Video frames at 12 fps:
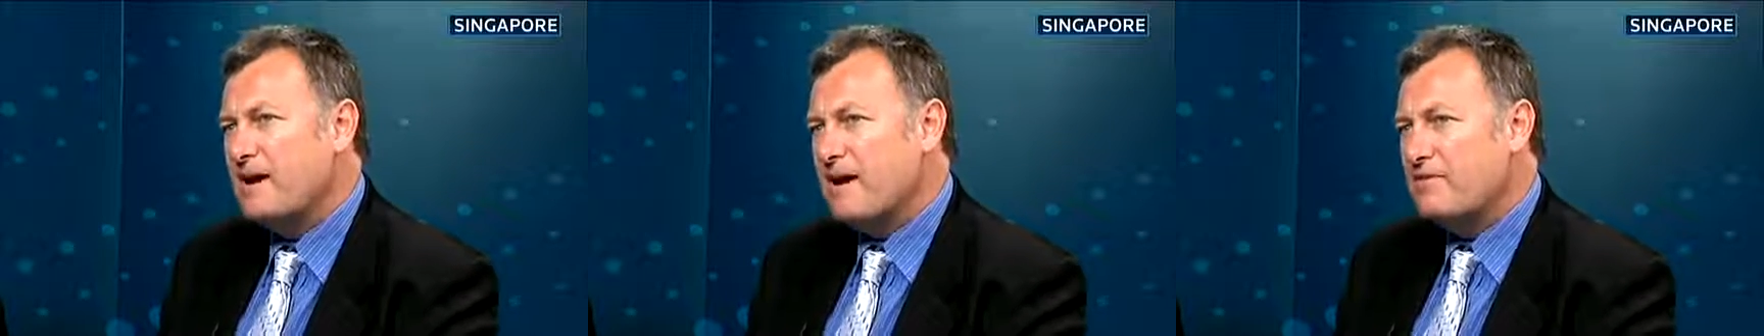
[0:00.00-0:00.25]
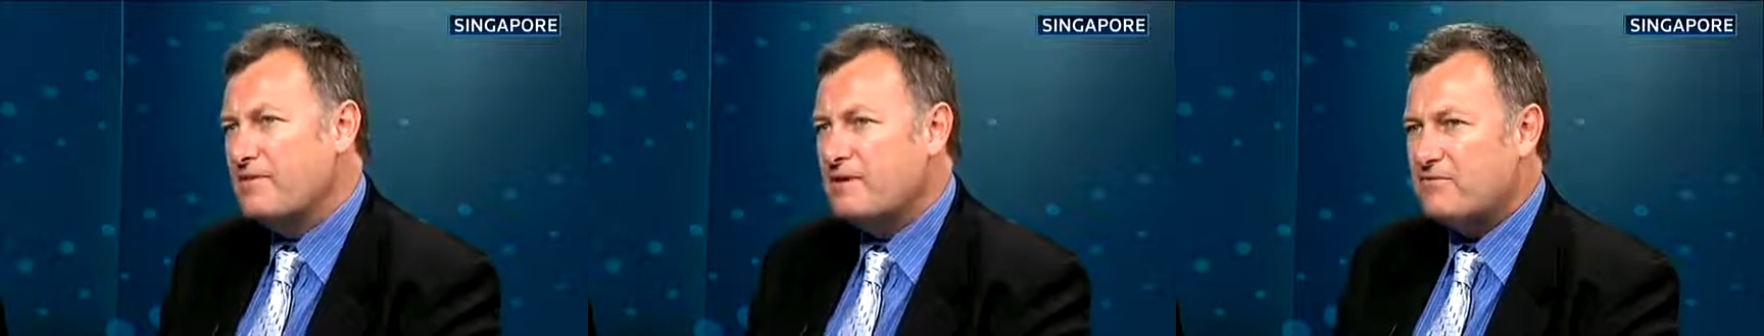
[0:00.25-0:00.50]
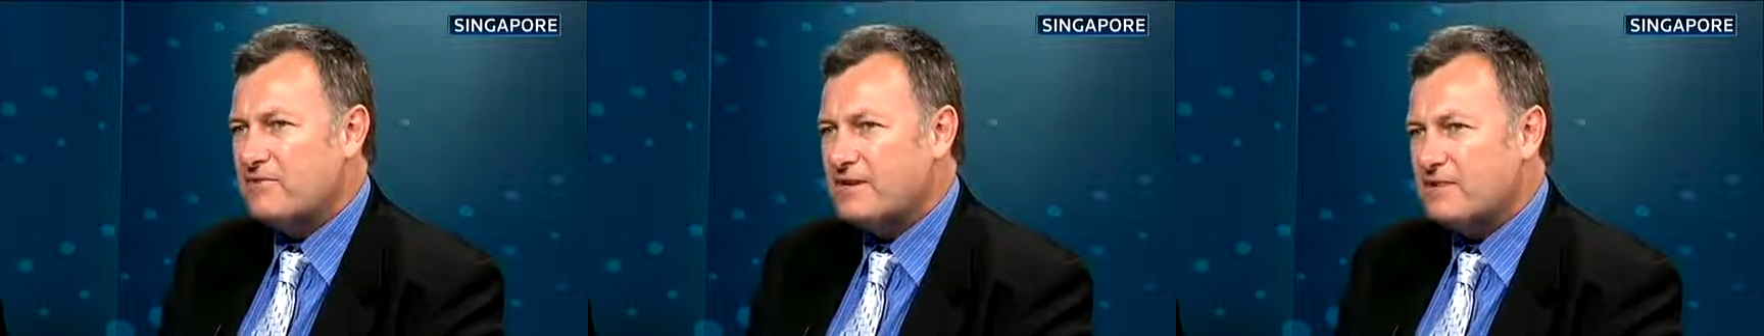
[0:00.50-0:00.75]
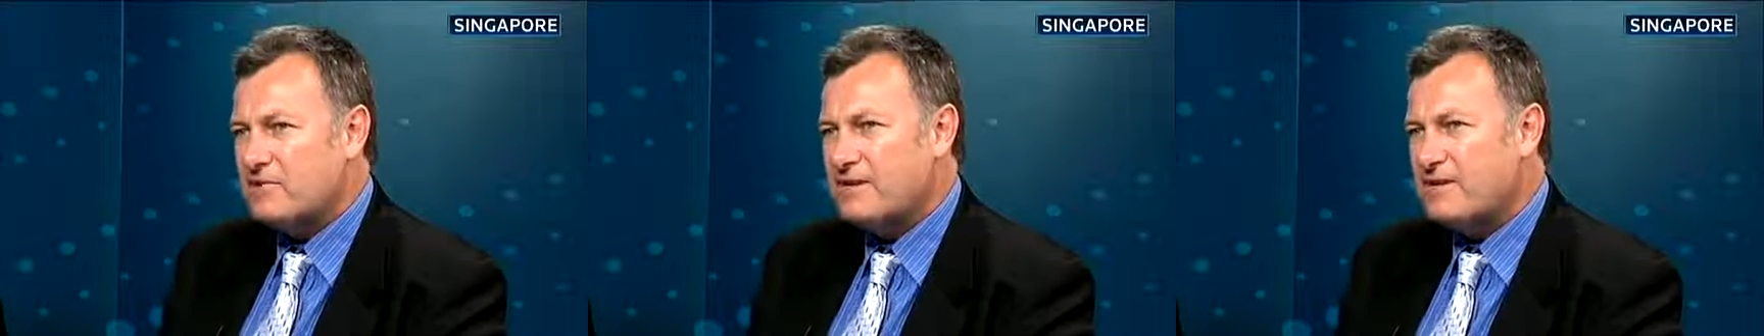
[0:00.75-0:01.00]
I think if
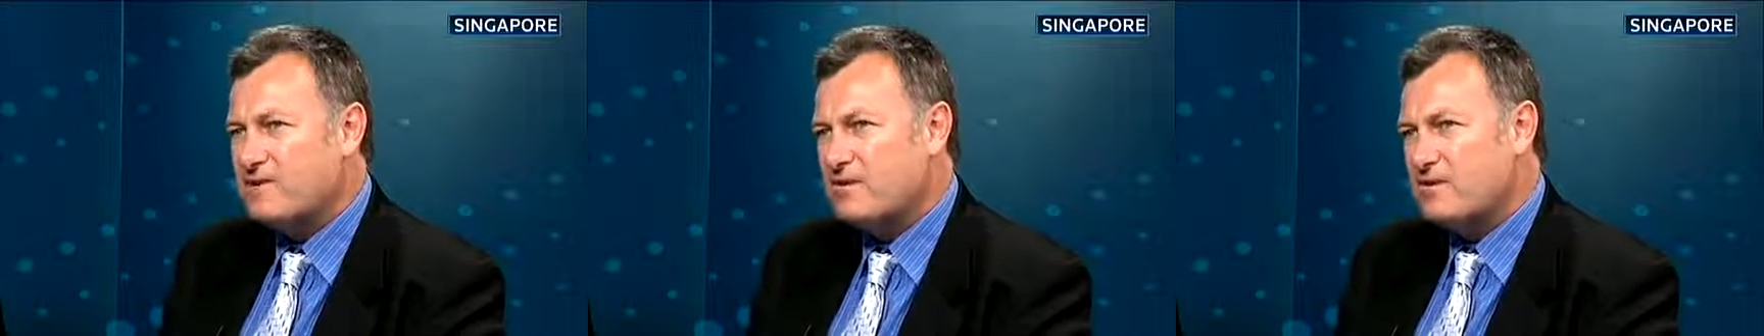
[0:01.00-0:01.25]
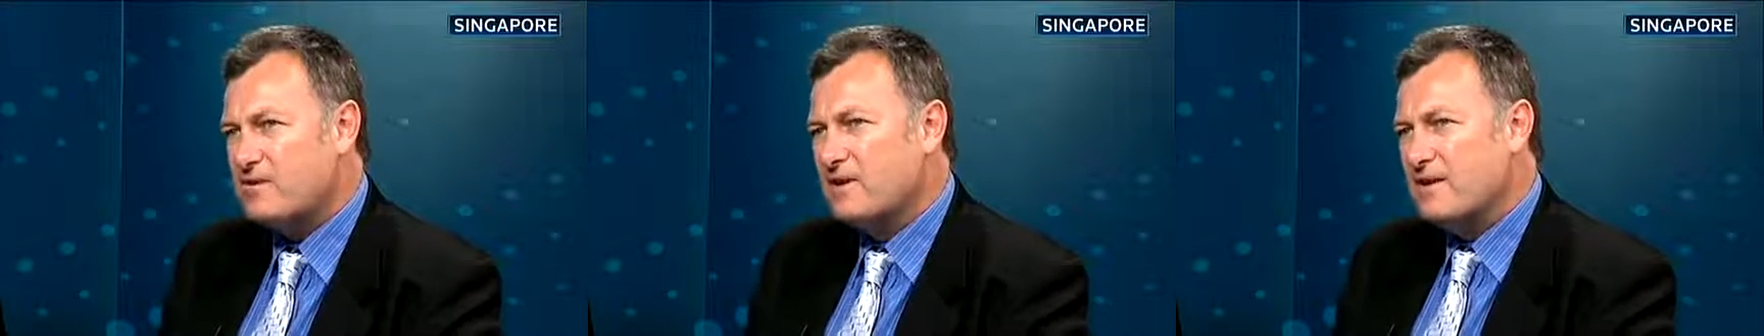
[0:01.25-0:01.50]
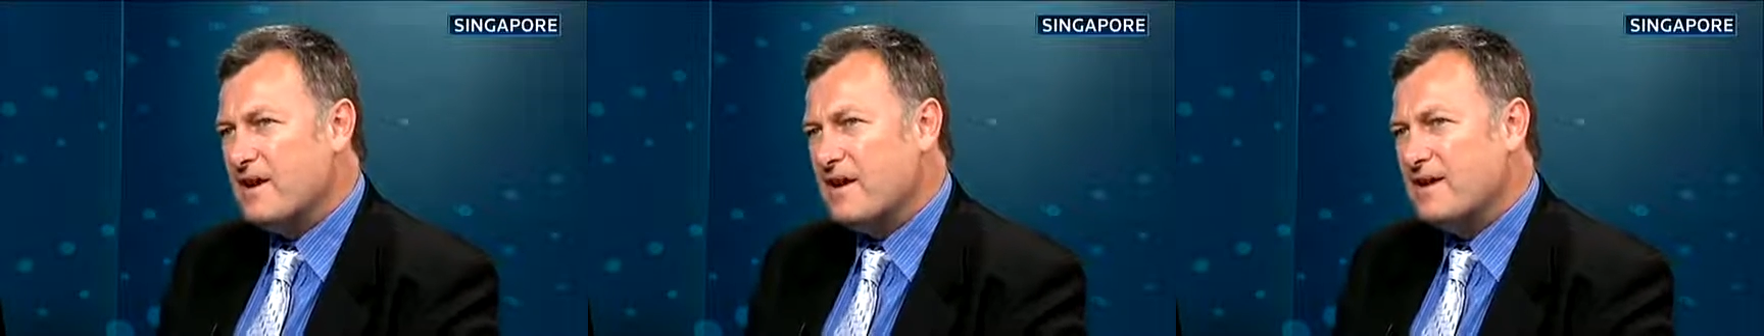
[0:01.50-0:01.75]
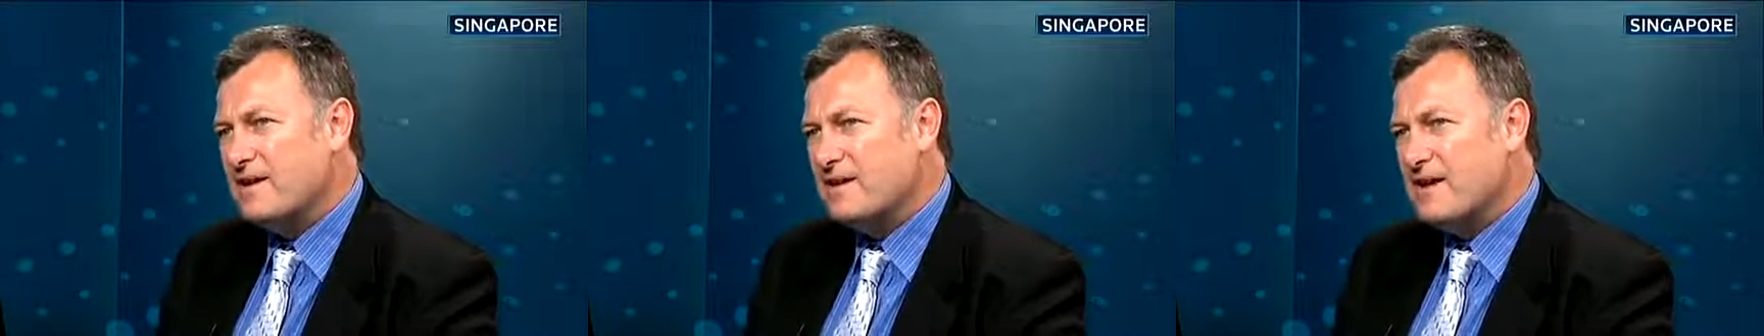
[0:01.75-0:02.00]
they're trying to
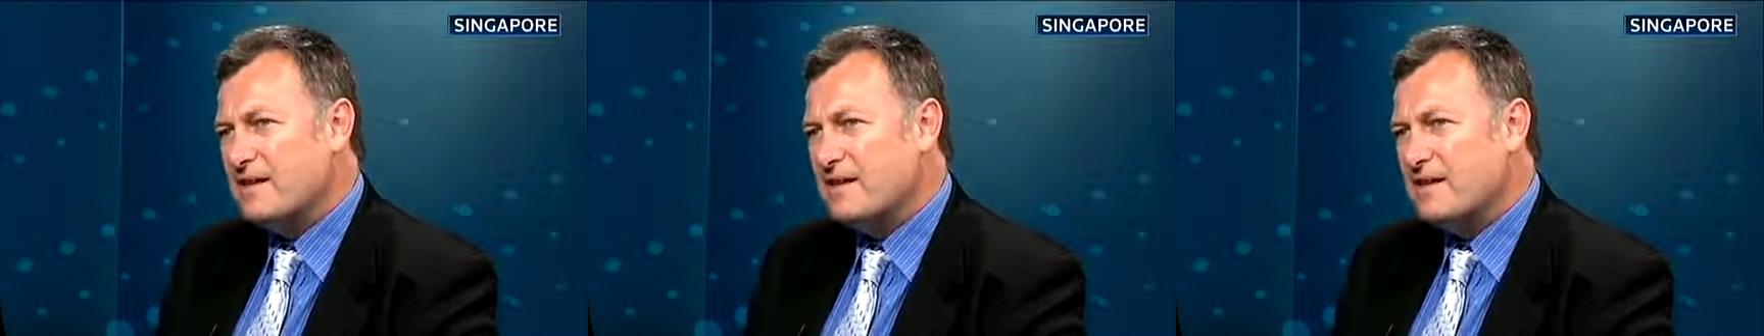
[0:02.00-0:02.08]
uh,